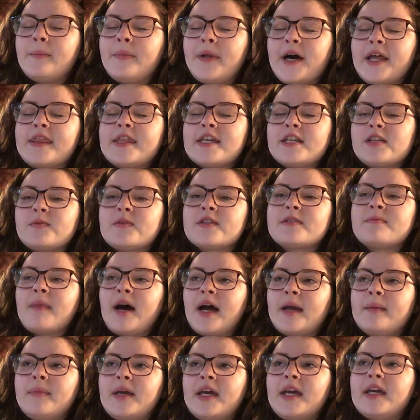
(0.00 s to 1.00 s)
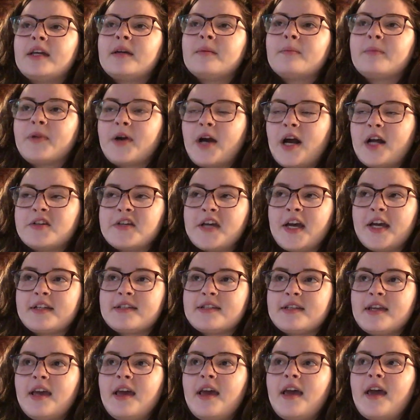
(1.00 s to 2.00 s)
But this was my big
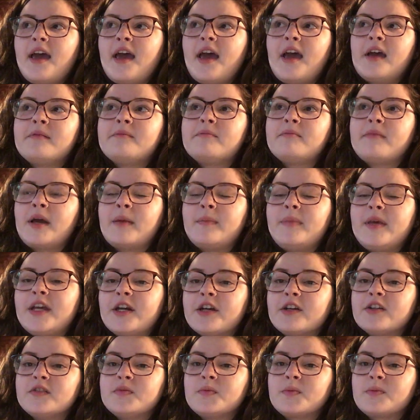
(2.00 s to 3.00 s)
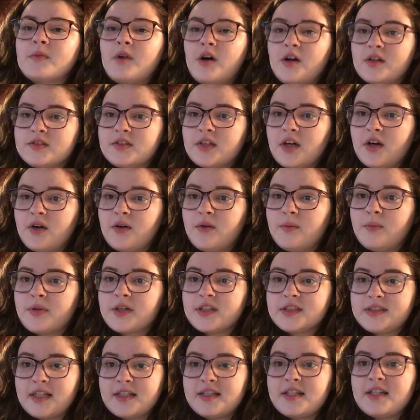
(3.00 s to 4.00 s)
project, and my peers also
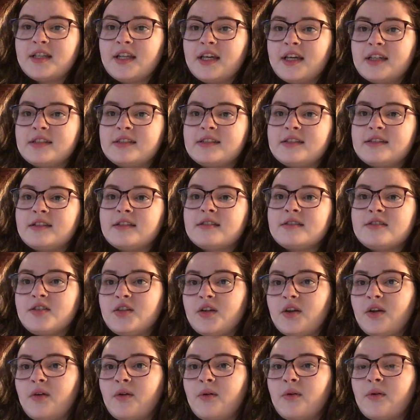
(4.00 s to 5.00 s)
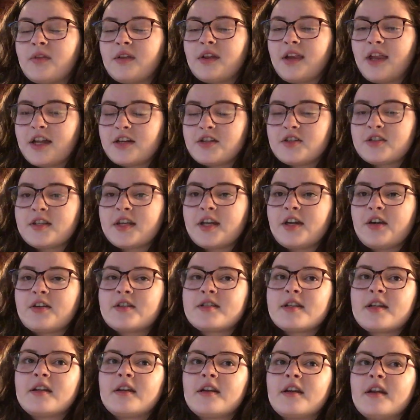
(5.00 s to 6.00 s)
presented this to the
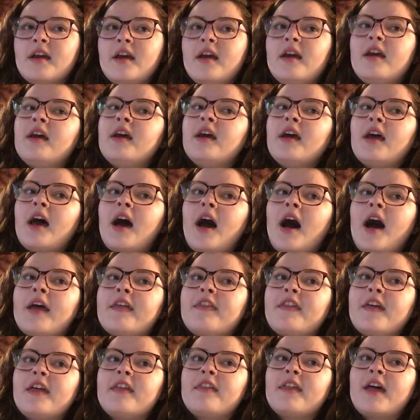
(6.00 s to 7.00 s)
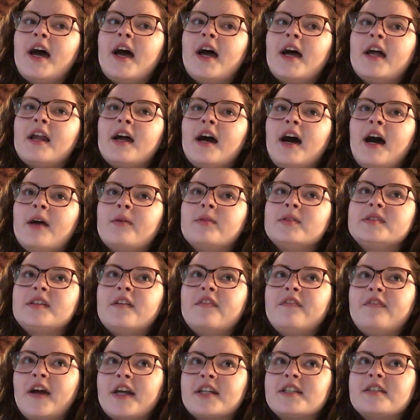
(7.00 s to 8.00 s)
legislators, and I think that I was
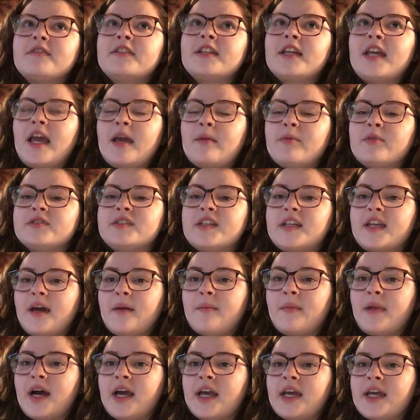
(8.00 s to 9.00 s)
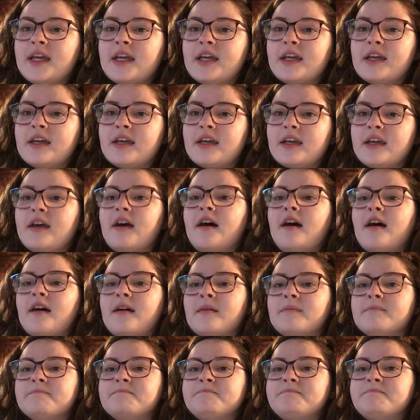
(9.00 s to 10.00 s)
effectively able to get my
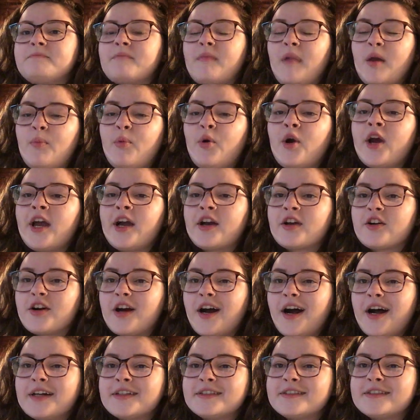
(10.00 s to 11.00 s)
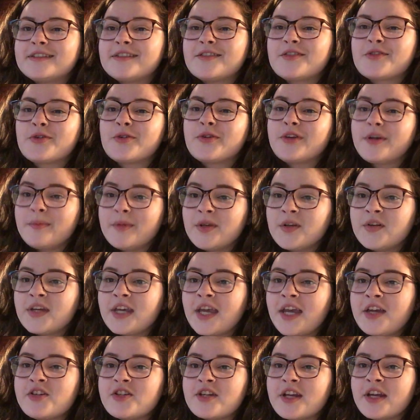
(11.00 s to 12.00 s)
point across through
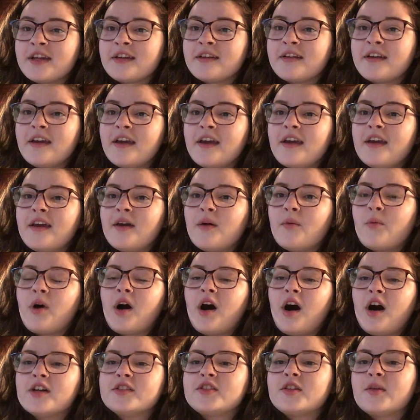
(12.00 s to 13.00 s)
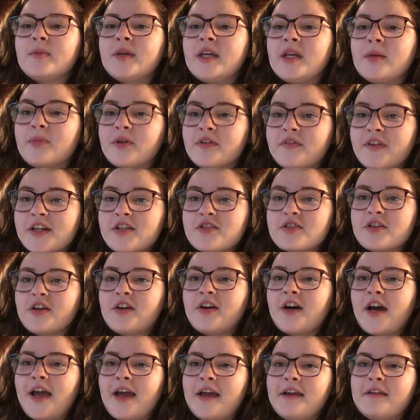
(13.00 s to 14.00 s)
communication while also being
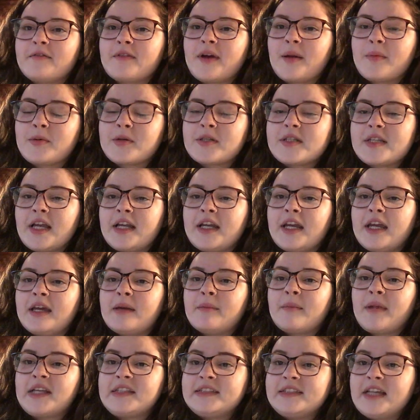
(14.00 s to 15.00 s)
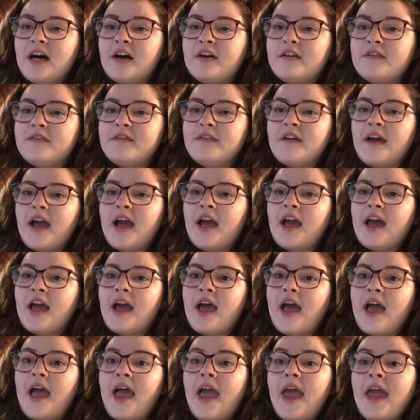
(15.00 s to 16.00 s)
professional and representing myself
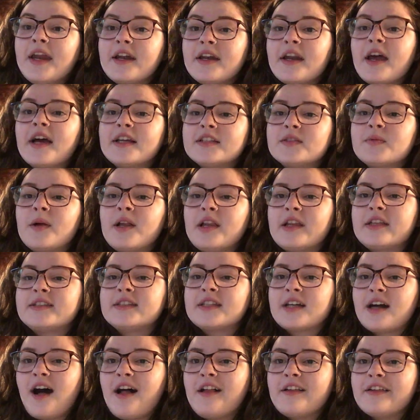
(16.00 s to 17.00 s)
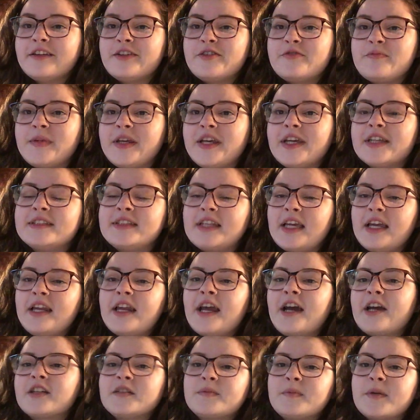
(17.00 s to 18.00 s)
and as well as the college, because
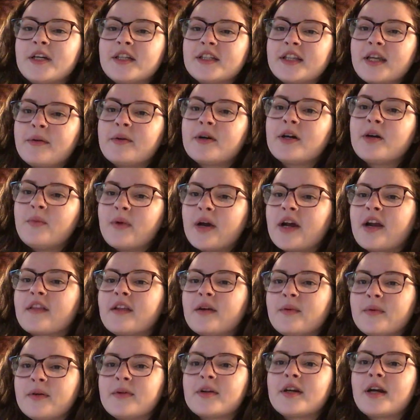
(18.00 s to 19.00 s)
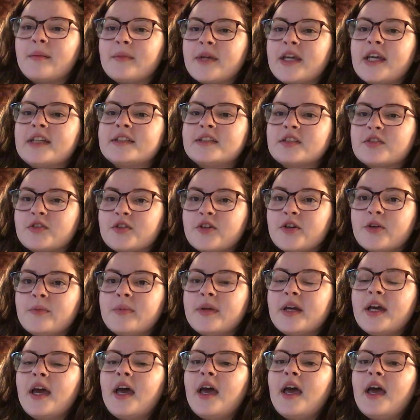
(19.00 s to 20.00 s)
in Harrisburg they were aware that we were coming as a
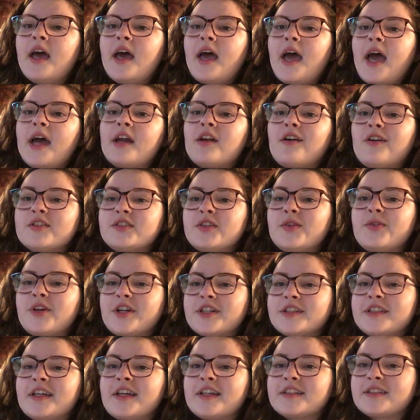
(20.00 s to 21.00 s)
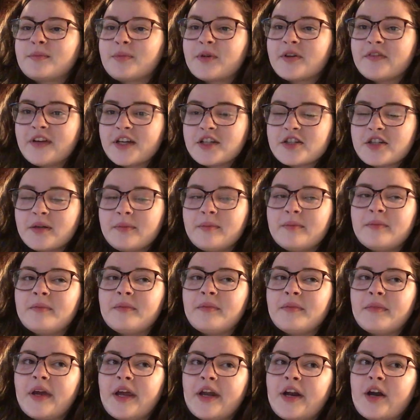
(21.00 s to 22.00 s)
group, and also nursing as a profession
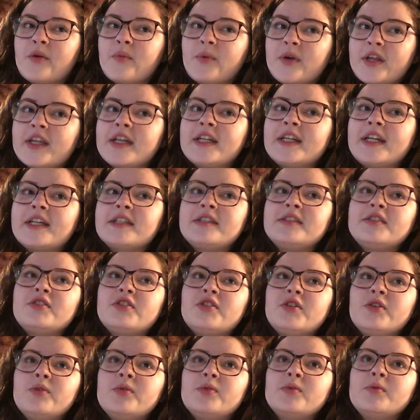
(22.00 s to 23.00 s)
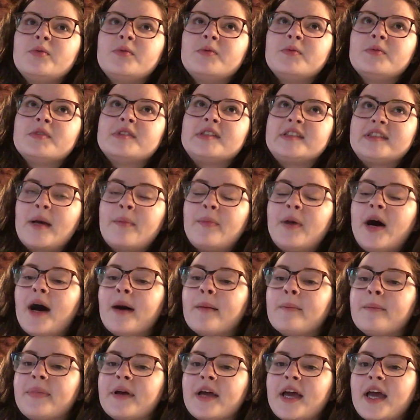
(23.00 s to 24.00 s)
and our willingness to step
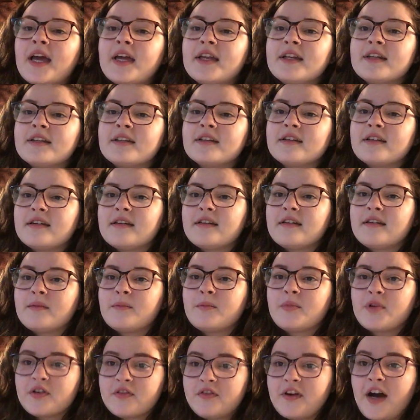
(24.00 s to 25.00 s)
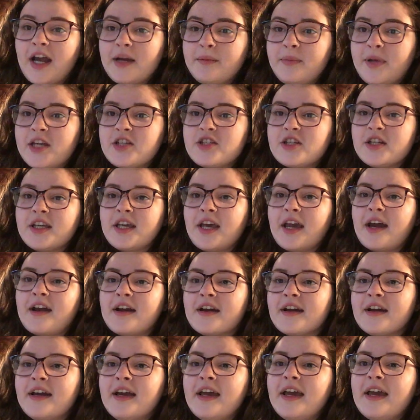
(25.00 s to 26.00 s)
up and provide patient
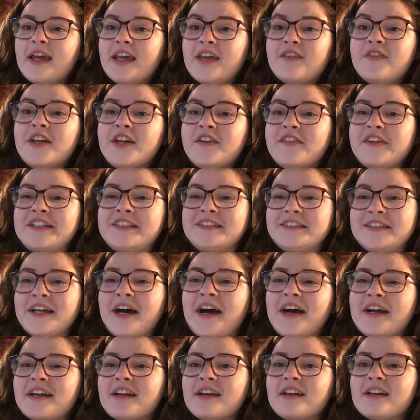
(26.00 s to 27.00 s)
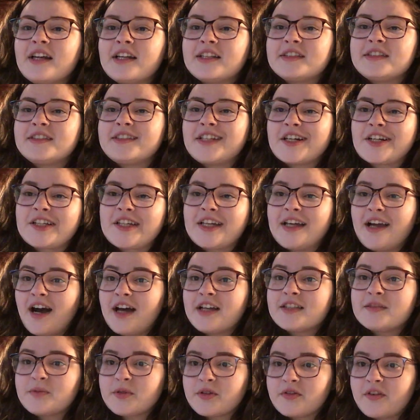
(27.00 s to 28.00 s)
care, even if it's not necessarily
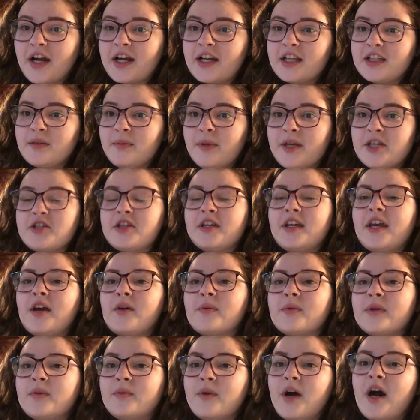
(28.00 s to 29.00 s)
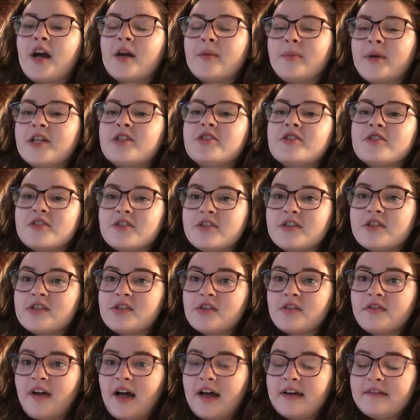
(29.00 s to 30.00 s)
us providing the patient care. We want our patients to
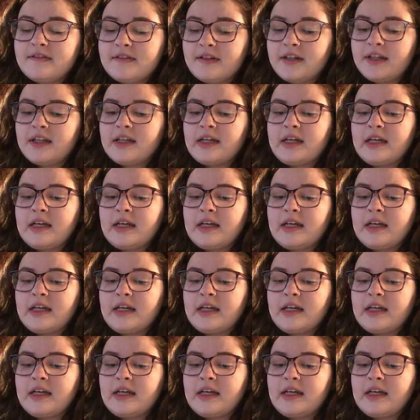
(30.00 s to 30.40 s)
survive.